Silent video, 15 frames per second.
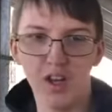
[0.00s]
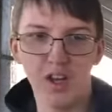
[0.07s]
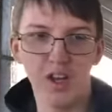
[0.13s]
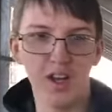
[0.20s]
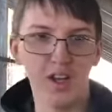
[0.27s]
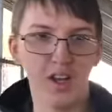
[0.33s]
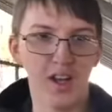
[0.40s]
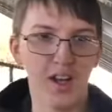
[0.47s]

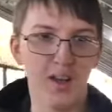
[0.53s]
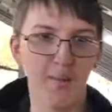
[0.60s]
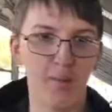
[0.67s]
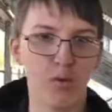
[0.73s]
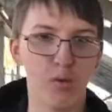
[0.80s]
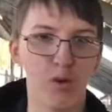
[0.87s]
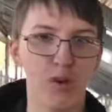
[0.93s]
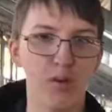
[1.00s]
He
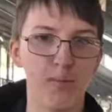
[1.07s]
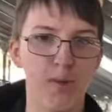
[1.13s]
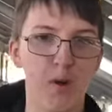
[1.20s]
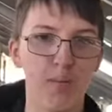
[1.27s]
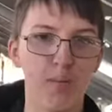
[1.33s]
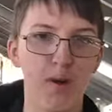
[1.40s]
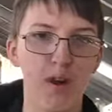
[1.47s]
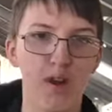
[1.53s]
named William
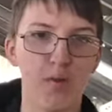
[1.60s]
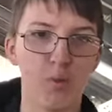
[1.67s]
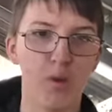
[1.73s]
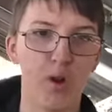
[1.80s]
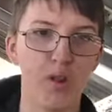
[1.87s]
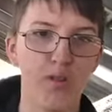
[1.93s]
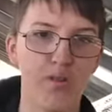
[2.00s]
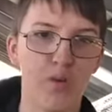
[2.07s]
Marbury as
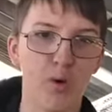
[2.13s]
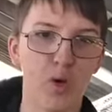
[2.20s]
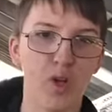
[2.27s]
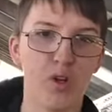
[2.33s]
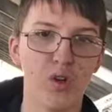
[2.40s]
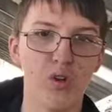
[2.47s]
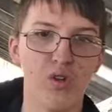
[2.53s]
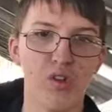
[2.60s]
one of the
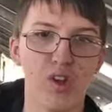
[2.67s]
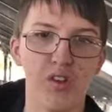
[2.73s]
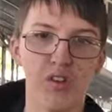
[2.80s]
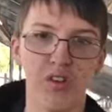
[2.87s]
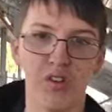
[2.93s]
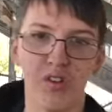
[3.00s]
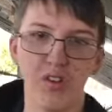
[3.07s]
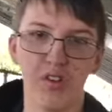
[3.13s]
42
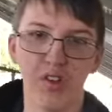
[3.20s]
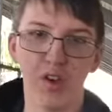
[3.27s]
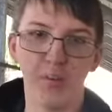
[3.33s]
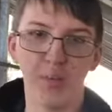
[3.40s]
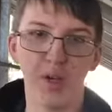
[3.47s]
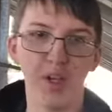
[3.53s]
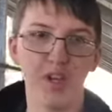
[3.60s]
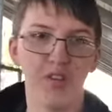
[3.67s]
justices of
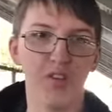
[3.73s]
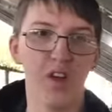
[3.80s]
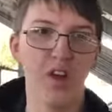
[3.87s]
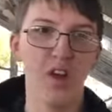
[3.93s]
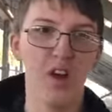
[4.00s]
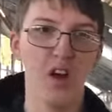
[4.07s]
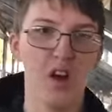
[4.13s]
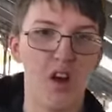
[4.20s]
peace
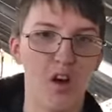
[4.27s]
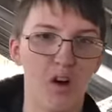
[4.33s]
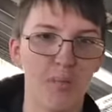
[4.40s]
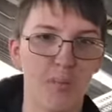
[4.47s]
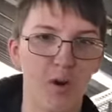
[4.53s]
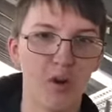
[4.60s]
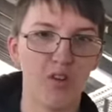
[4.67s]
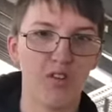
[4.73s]
on
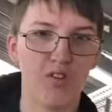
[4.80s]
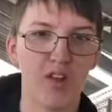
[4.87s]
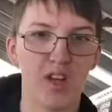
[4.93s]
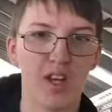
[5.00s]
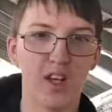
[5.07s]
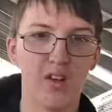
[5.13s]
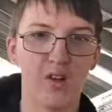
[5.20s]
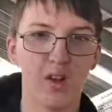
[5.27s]
March
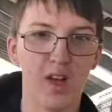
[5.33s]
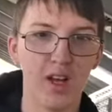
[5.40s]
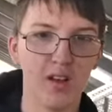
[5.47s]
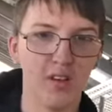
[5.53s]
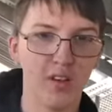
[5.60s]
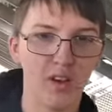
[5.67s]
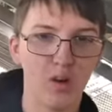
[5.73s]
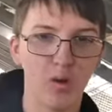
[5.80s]
2nd,
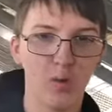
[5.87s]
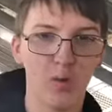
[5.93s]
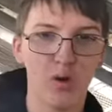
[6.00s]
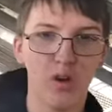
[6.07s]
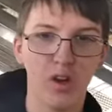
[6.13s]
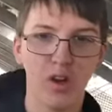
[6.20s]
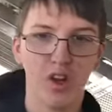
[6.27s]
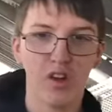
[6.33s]

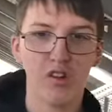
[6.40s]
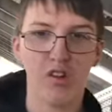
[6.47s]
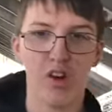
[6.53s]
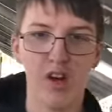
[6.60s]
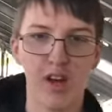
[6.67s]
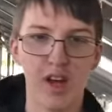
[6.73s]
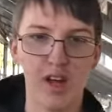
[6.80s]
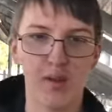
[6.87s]
1801.
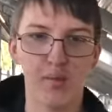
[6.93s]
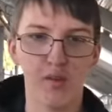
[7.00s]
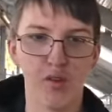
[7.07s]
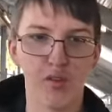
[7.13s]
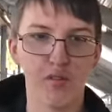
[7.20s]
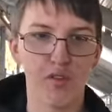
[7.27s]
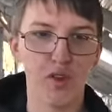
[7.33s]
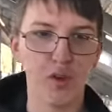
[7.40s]
John Adams
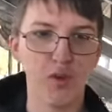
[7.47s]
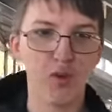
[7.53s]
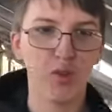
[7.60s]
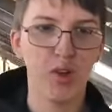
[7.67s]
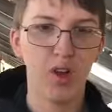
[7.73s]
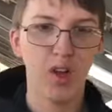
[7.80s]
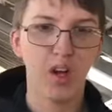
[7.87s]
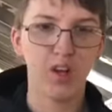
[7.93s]
refused
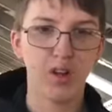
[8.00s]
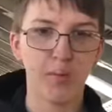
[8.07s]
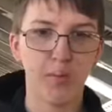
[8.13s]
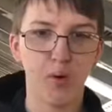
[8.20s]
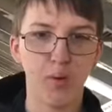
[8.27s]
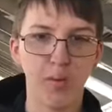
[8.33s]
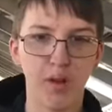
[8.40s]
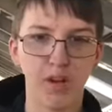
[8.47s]
his
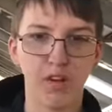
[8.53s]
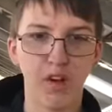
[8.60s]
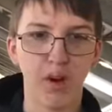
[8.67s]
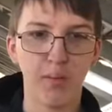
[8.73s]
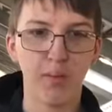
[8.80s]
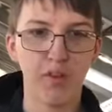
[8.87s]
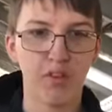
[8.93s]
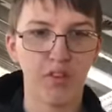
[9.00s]
appointment by
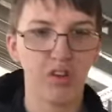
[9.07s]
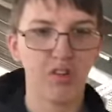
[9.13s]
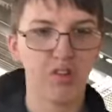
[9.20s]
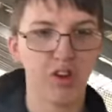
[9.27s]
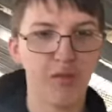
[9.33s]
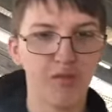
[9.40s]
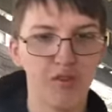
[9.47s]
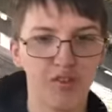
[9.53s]
Thomas
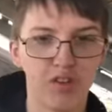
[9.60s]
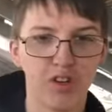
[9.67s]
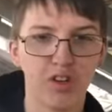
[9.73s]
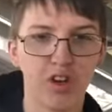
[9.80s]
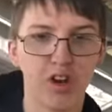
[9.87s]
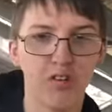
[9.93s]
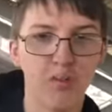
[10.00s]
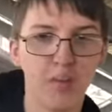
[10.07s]
Jefferson.
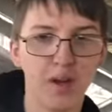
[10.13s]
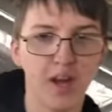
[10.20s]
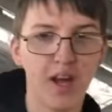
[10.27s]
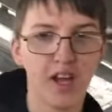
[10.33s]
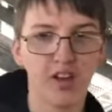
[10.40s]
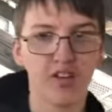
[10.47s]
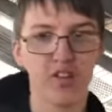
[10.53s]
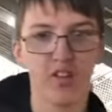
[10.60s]
Government
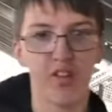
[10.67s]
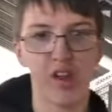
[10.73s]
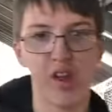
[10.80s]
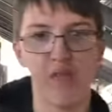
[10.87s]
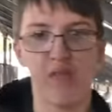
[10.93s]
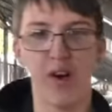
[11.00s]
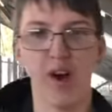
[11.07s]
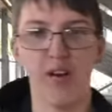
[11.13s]
actions
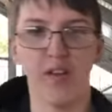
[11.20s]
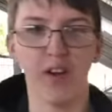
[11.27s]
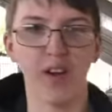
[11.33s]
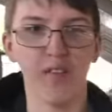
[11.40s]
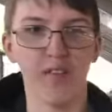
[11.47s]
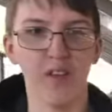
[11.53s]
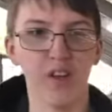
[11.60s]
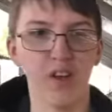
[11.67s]
that
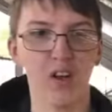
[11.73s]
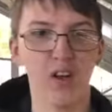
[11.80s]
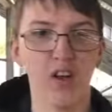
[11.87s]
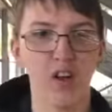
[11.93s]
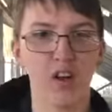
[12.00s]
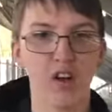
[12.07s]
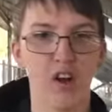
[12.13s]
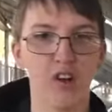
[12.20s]
violated the
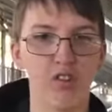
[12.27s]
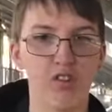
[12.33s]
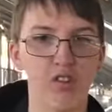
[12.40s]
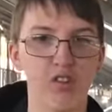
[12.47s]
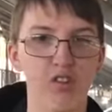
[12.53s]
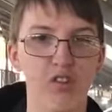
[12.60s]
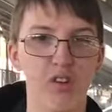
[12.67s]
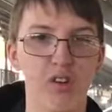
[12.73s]

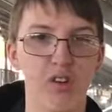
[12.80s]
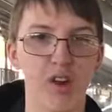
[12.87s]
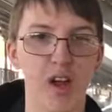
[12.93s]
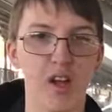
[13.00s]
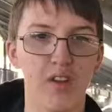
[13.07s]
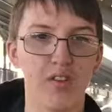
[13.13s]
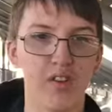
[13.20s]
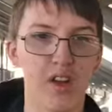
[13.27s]
Constitution of the
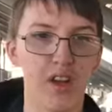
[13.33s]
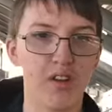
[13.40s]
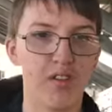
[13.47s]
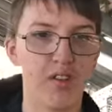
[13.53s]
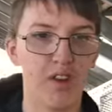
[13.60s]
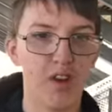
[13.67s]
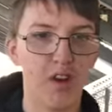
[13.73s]
United States.